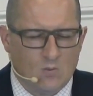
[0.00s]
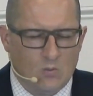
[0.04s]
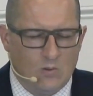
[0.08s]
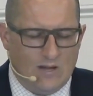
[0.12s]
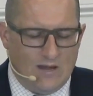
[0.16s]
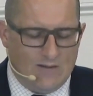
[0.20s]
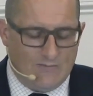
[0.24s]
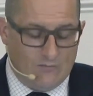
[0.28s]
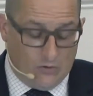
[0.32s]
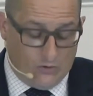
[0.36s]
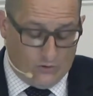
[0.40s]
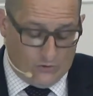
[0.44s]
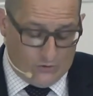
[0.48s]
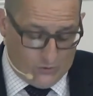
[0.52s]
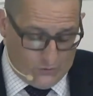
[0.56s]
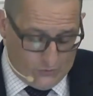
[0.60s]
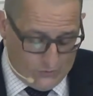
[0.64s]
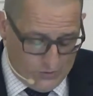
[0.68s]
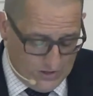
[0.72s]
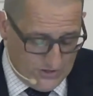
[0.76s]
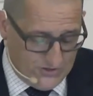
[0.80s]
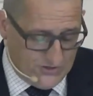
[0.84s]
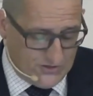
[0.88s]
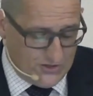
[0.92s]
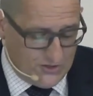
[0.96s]
We have not
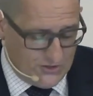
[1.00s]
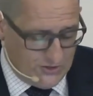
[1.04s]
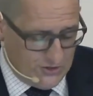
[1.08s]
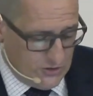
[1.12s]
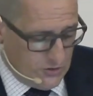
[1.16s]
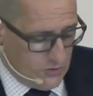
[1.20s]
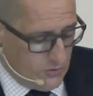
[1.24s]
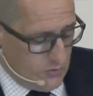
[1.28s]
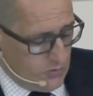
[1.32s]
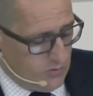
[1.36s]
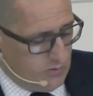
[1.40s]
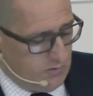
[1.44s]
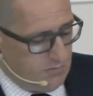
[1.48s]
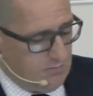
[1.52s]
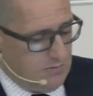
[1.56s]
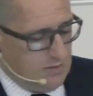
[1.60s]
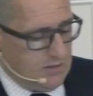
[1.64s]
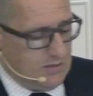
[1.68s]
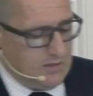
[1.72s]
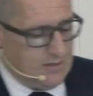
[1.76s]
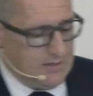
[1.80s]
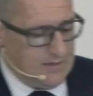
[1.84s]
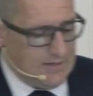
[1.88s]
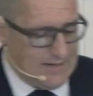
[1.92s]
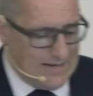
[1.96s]
trusted you
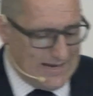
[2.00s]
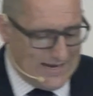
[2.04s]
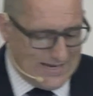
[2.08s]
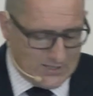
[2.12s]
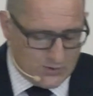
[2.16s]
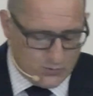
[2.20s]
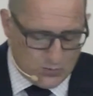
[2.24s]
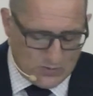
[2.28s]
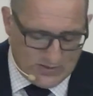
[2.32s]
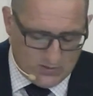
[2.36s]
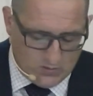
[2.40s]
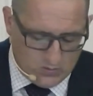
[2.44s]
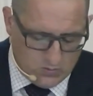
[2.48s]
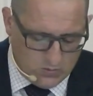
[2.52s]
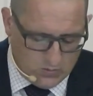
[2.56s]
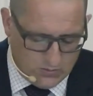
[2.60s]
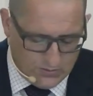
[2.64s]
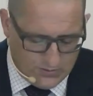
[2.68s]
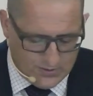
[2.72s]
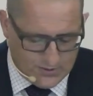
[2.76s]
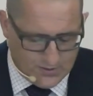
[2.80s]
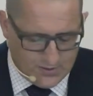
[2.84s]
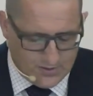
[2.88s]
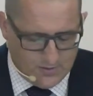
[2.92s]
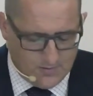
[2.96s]
as we
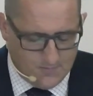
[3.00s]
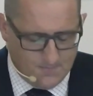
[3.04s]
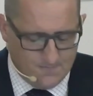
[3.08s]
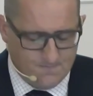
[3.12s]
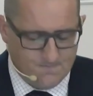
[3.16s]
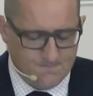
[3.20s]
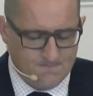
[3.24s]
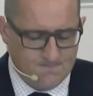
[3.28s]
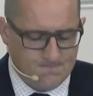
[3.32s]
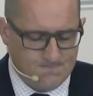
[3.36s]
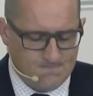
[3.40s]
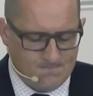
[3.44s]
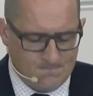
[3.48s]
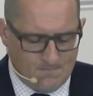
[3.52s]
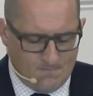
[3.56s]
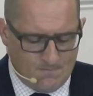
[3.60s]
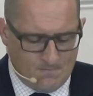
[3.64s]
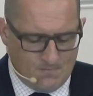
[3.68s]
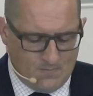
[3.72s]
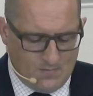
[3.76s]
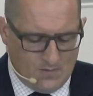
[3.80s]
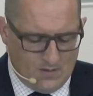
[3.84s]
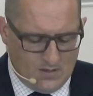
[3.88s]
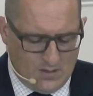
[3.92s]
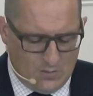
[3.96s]
ought.
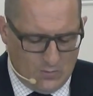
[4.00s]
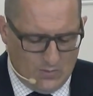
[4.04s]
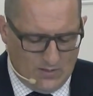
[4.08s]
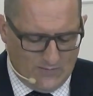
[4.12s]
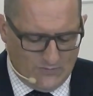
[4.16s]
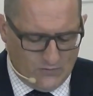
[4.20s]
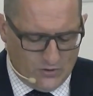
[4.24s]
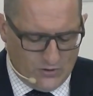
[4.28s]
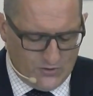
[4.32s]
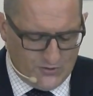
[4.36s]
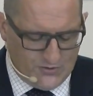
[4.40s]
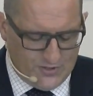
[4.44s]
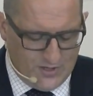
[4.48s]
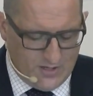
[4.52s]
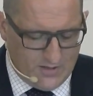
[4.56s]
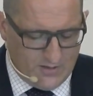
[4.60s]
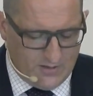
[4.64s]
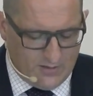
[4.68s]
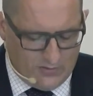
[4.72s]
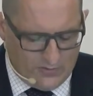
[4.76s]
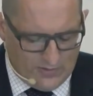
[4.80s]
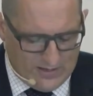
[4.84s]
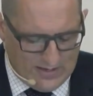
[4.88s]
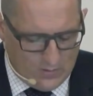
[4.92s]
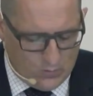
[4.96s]
And we have not
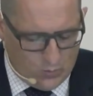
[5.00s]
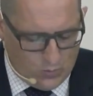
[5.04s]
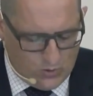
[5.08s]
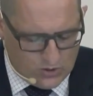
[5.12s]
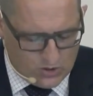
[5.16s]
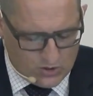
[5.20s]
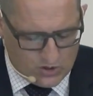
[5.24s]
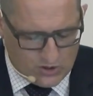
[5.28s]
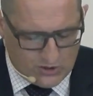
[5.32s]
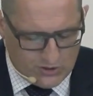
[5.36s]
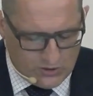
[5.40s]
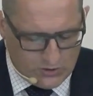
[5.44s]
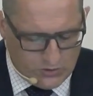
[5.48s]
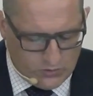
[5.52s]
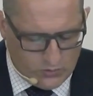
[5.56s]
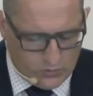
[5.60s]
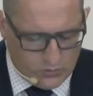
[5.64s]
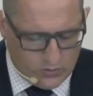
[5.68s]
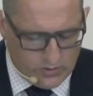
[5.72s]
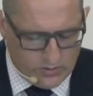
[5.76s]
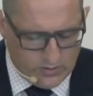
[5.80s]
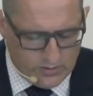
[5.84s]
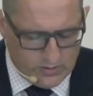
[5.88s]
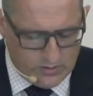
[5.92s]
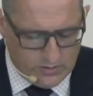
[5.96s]
done that which
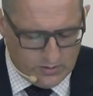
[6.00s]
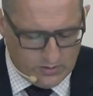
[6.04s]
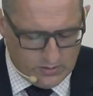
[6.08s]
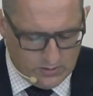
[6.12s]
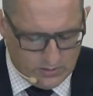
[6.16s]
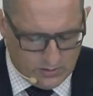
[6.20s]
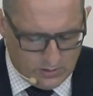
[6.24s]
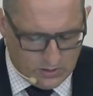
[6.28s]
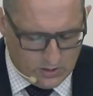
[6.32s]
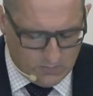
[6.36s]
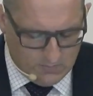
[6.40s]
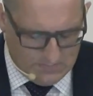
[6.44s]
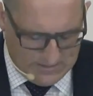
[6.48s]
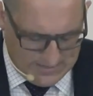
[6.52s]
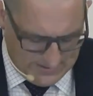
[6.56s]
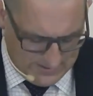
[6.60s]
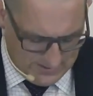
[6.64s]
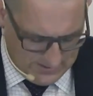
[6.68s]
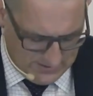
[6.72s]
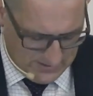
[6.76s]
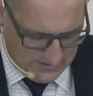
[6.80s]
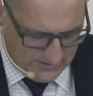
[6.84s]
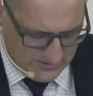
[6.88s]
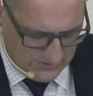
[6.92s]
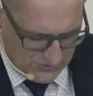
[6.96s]
you
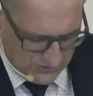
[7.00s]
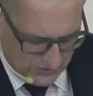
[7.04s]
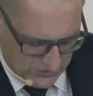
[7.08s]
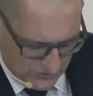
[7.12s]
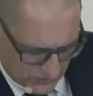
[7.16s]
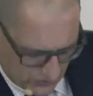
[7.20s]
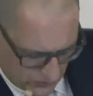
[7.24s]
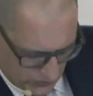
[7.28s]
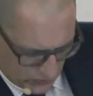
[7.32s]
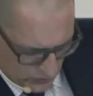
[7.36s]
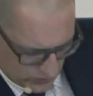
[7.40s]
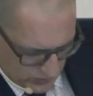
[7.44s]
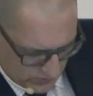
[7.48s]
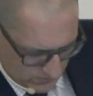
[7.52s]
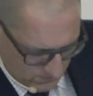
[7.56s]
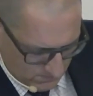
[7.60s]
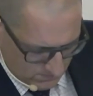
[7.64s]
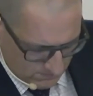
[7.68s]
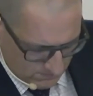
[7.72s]
commanded us to do.